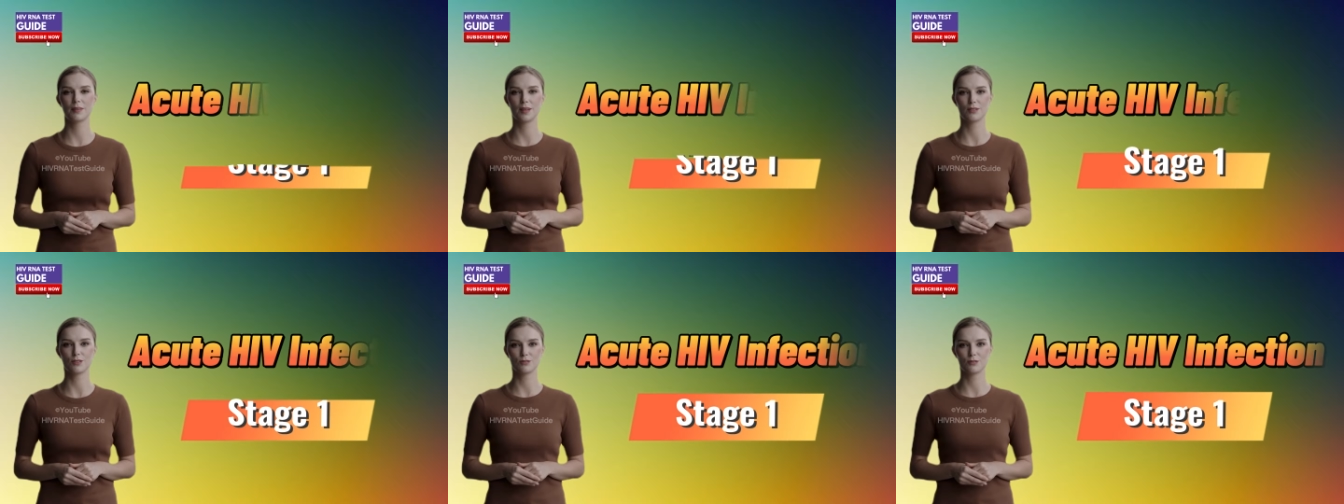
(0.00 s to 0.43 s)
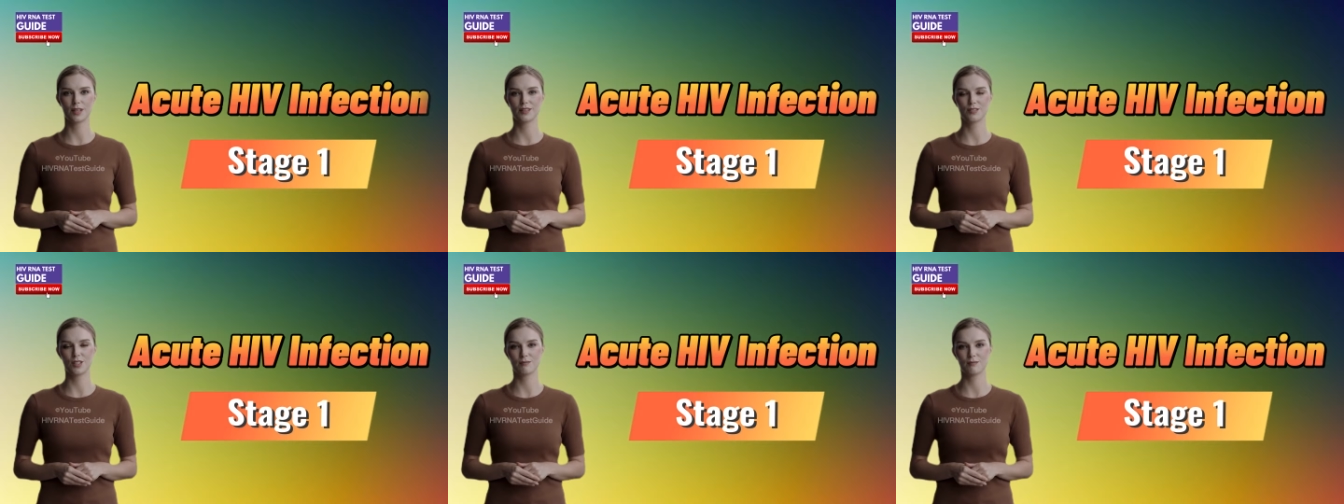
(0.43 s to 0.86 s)

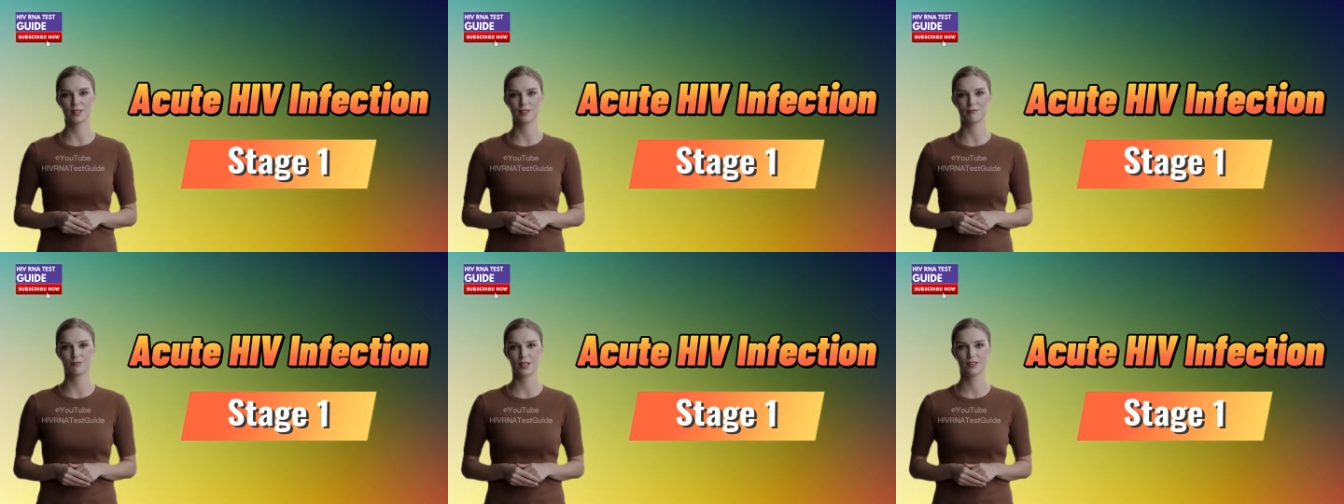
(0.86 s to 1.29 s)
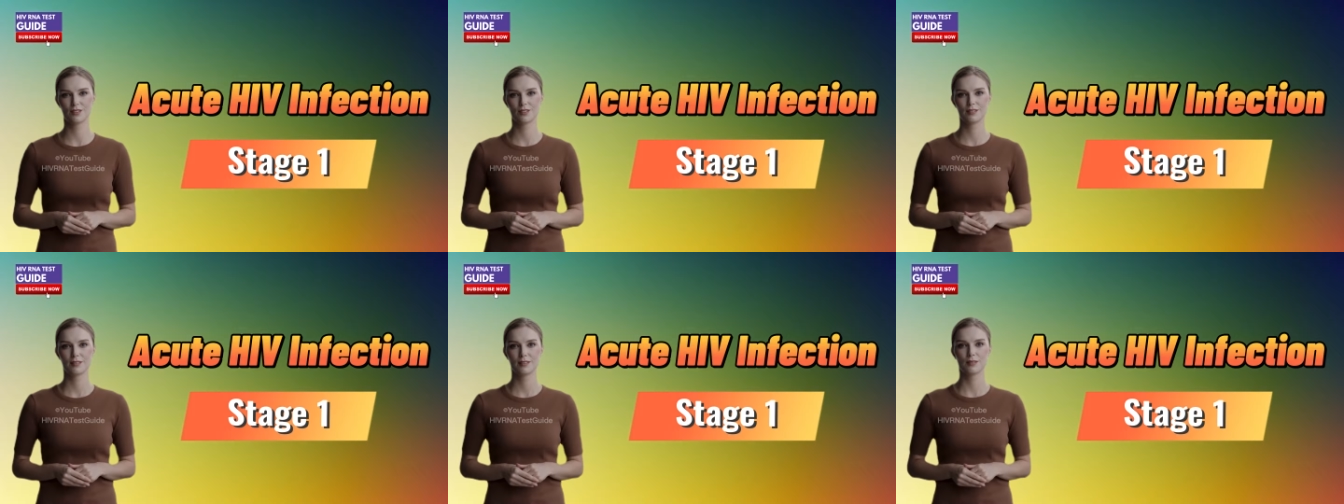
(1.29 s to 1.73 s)
Acute HIV
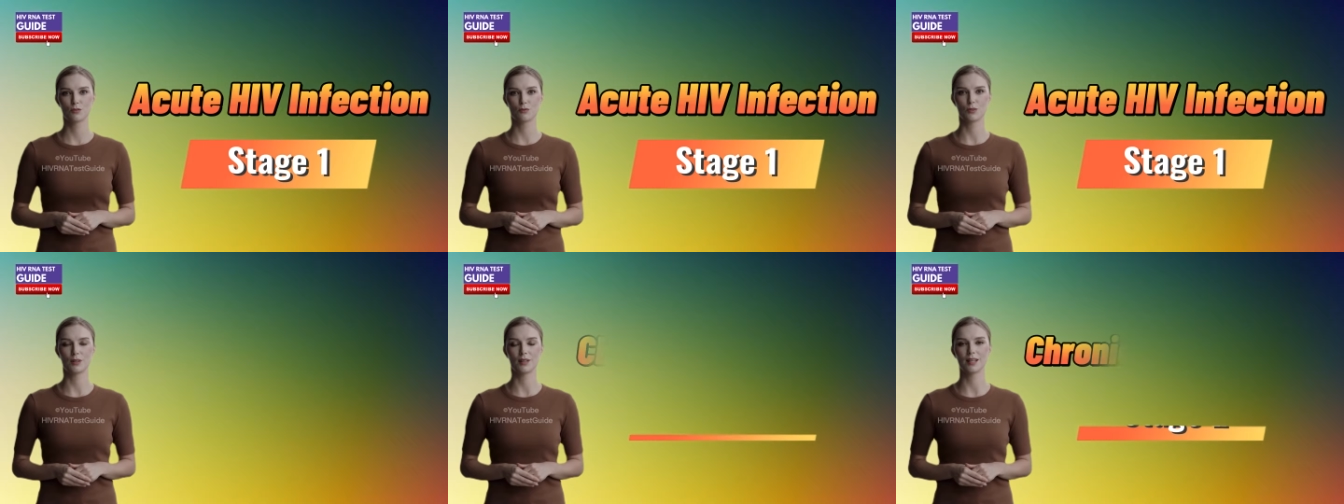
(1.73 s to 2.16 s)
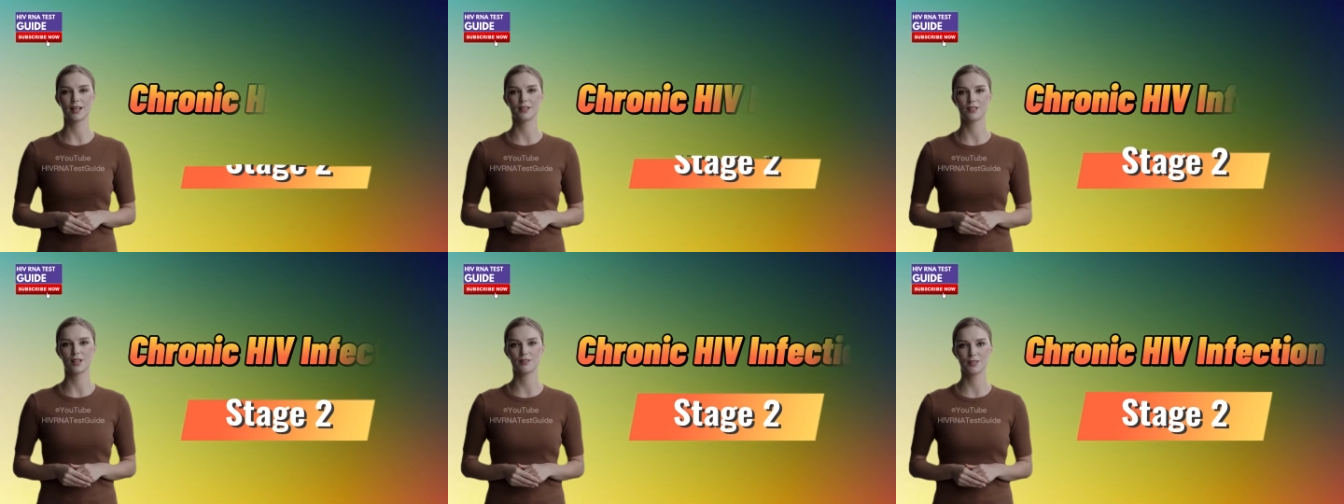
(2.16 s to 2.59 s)
infection, chronic
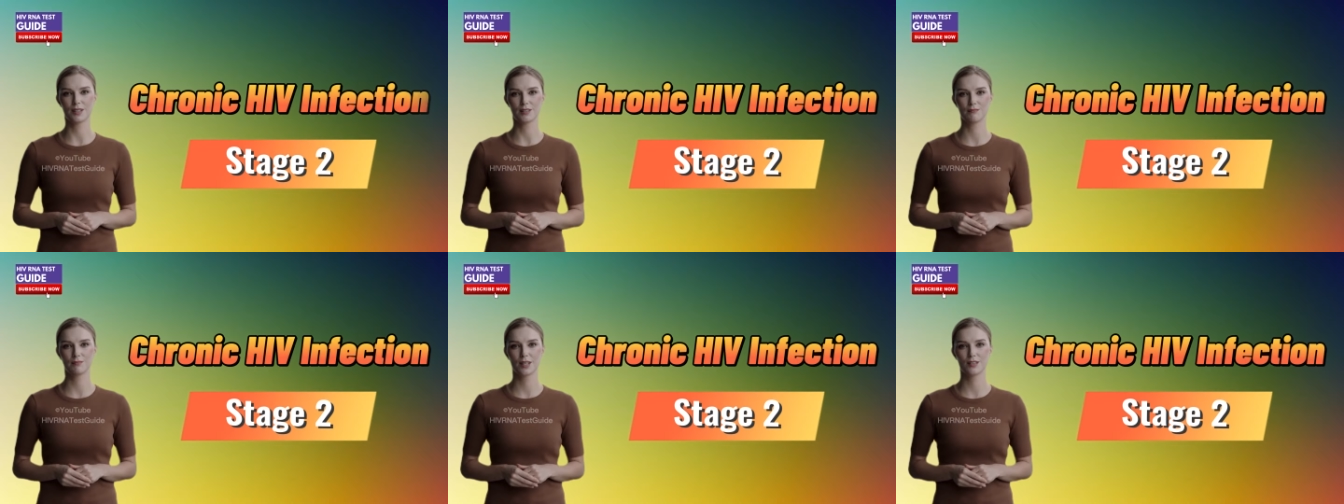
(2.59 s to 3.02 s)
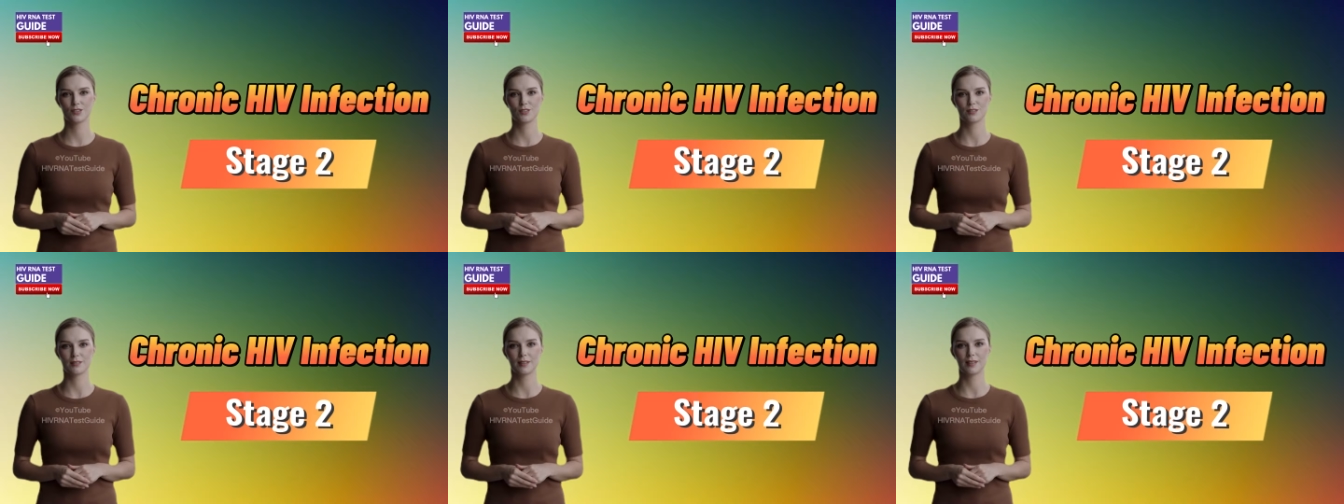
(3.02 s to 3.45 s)
HIV
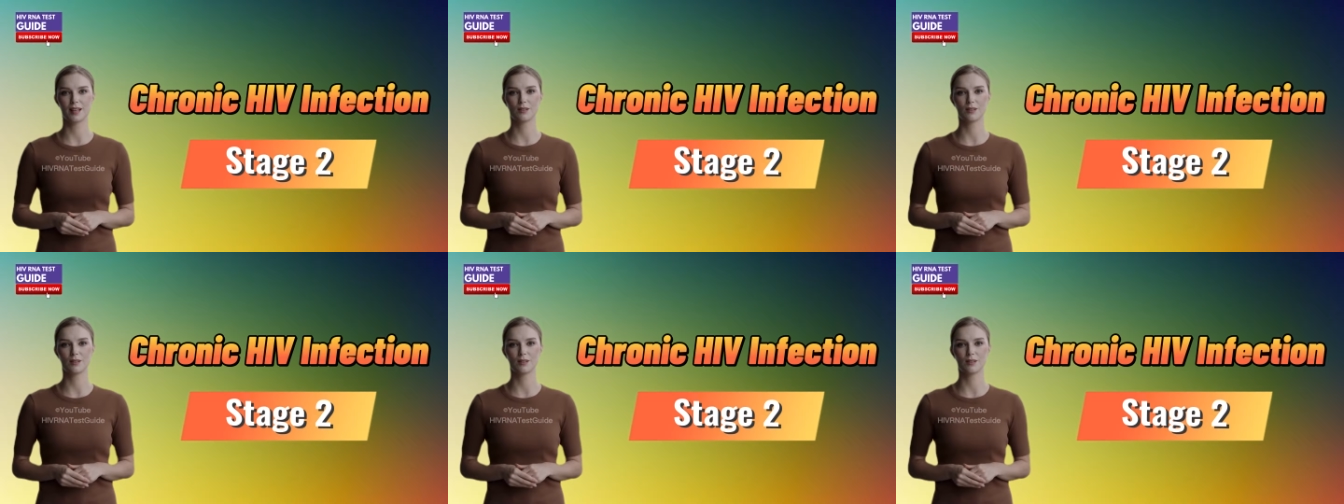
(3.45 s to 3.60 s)
infection,